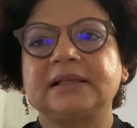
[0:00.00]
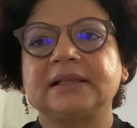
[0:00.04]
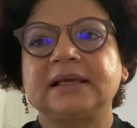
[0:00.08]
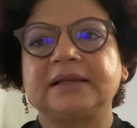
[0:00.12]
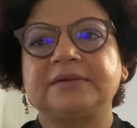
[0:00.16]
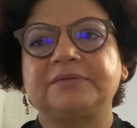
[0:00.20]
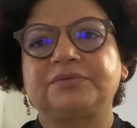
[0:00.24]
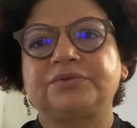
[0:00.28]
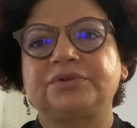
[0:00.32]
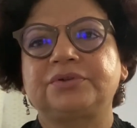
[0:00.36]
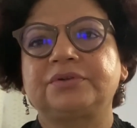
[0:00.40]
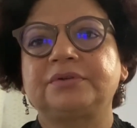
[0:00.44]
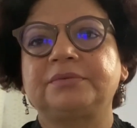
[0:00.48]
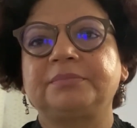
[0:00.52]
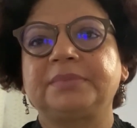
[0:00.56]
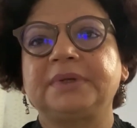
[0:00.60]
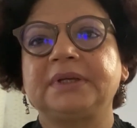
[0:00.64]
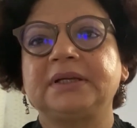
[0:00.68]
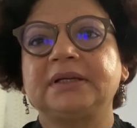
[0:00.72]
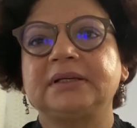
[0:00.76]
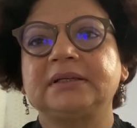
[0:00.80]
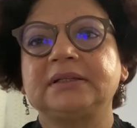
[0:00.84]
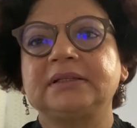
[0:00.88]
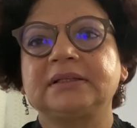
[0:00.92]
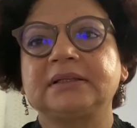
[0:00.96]
That should
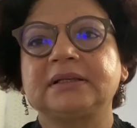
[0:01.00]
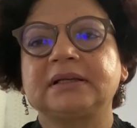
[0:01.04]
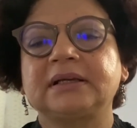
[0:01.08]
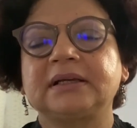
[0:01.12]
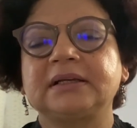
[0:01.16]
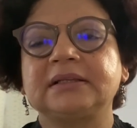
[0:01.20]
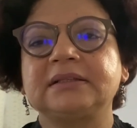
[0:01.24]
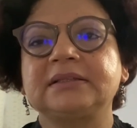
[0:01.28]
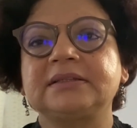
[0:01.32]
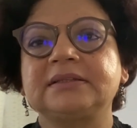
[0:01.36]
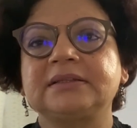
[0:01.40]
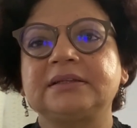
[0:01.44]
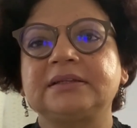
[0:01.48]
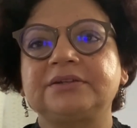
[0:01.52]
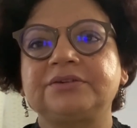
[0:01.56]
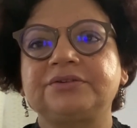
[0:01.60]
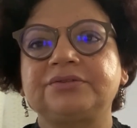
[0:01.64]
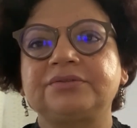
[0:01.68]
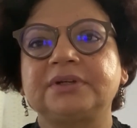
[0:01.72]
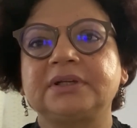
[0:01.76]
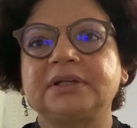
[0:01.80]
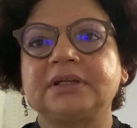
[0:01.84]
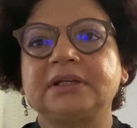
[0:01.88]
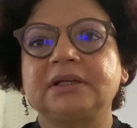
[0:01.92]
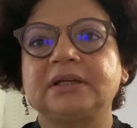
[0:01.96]
be
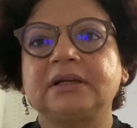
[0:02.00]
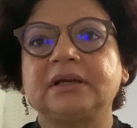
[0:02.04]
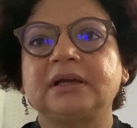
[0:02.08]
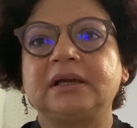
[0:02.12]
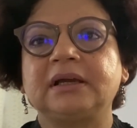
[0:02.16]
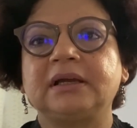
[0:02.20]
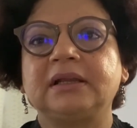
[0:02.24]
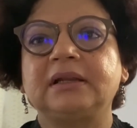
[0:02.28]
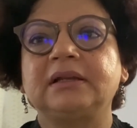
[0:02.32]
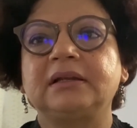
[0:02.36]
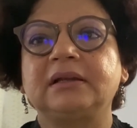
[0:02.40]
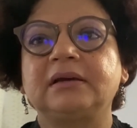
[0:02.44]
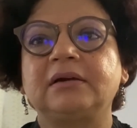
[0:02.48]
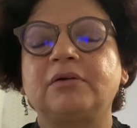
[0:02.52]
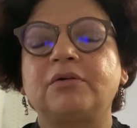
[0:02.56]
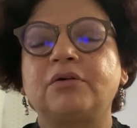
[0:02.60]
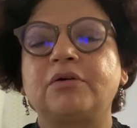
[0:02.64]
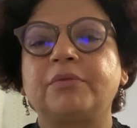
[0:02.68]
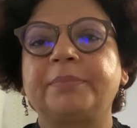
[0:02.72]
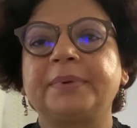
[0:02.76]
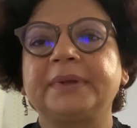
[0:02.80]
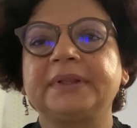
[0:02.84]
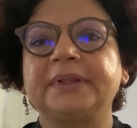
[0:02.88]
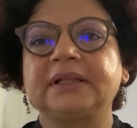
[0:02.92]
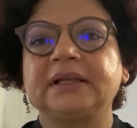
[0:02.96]
considering and
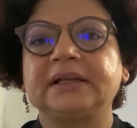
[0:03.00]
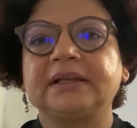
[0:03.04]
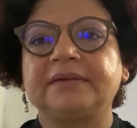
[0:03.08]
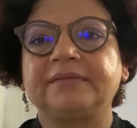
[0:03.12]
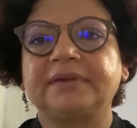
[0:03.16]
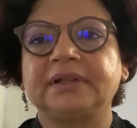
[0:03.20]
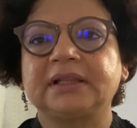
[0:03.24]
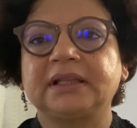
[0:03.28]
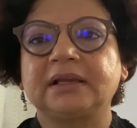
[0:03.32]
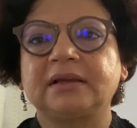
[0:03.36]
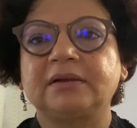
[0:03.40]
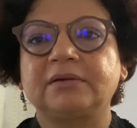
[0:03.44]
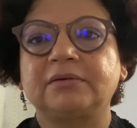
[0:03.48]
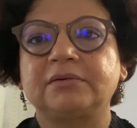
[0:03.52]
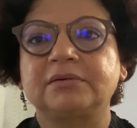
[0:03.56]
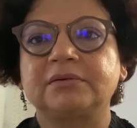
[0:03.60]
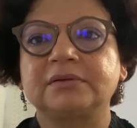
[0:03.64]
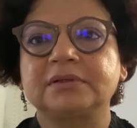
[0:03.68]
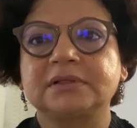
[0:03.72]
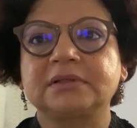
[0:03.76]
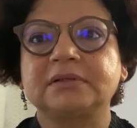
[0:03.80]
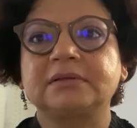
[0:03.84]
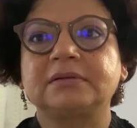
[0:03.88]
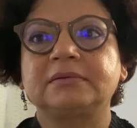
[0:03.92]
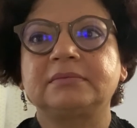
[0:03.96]
hoping that everything
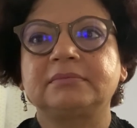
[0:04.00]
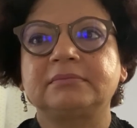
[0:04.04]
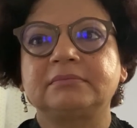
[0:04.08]
goes,